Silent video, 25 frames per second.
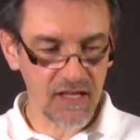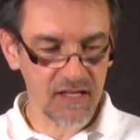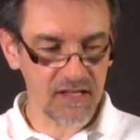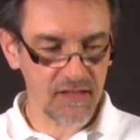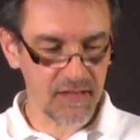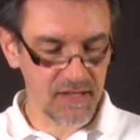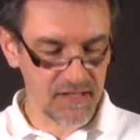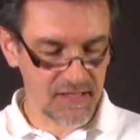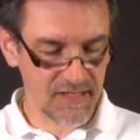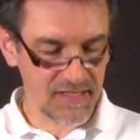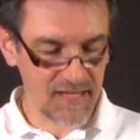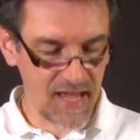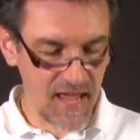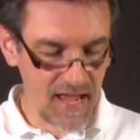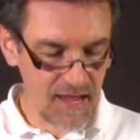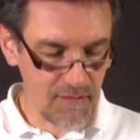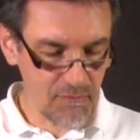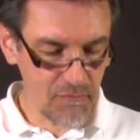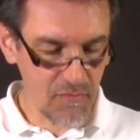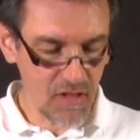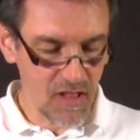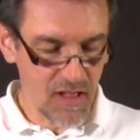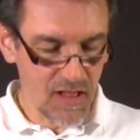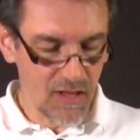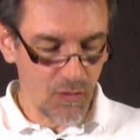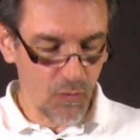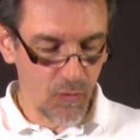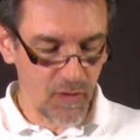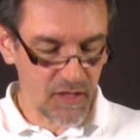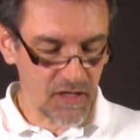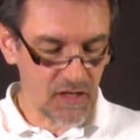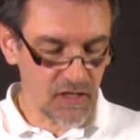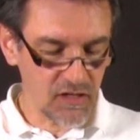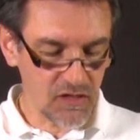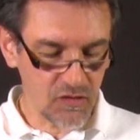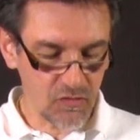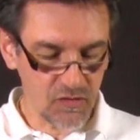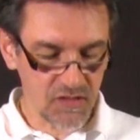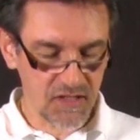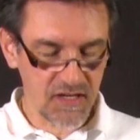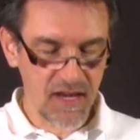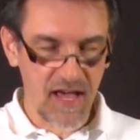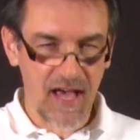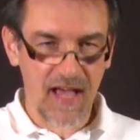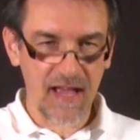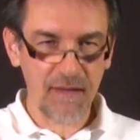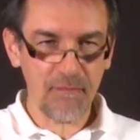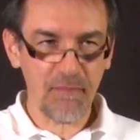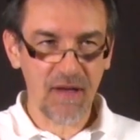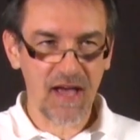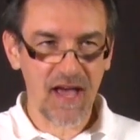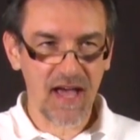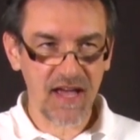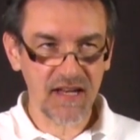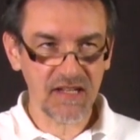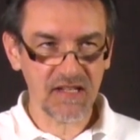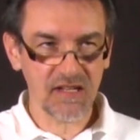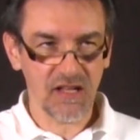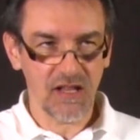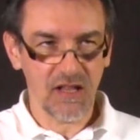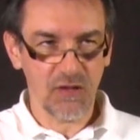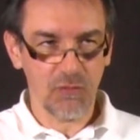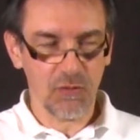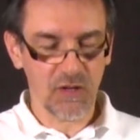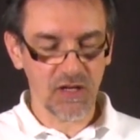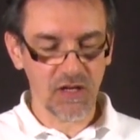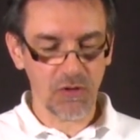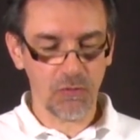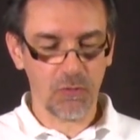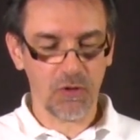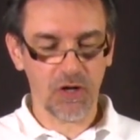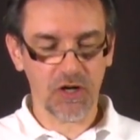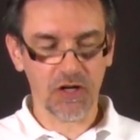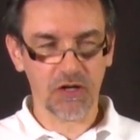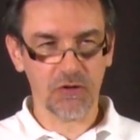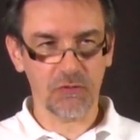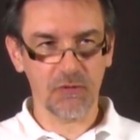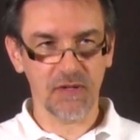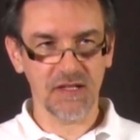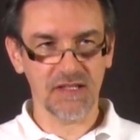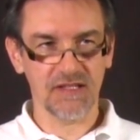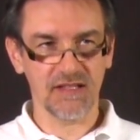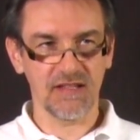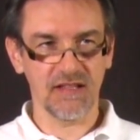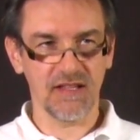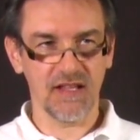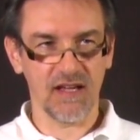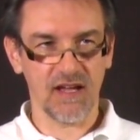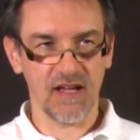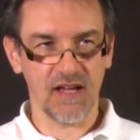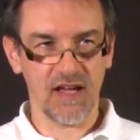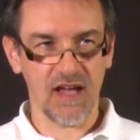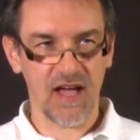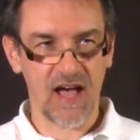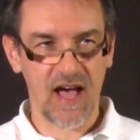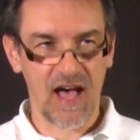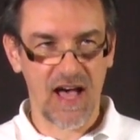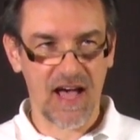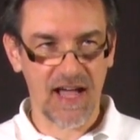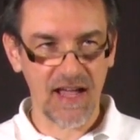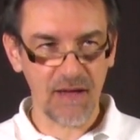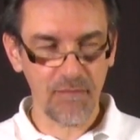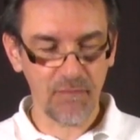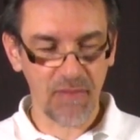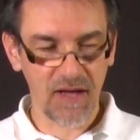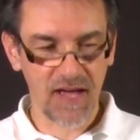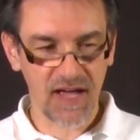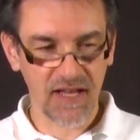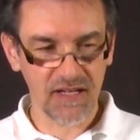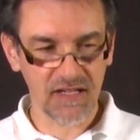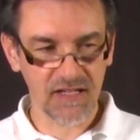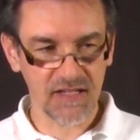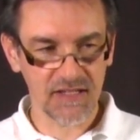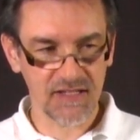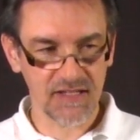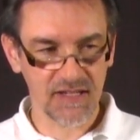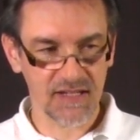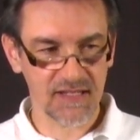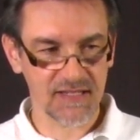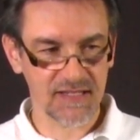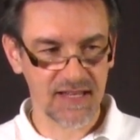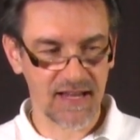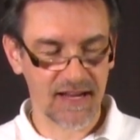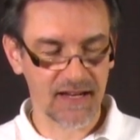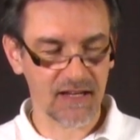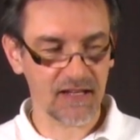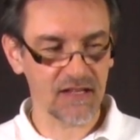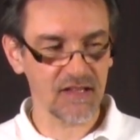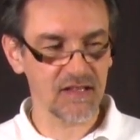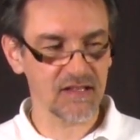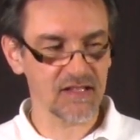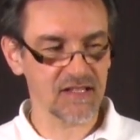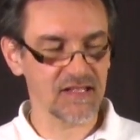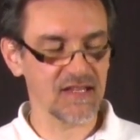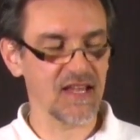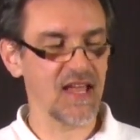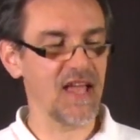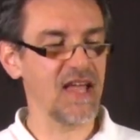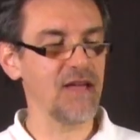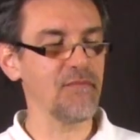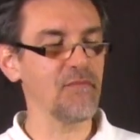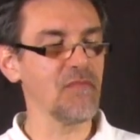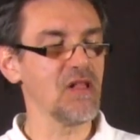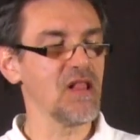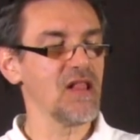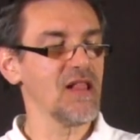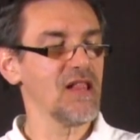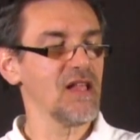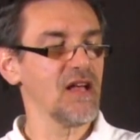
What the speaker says: The same when you use an iPad. When you work with an iPad, it's exactly the same.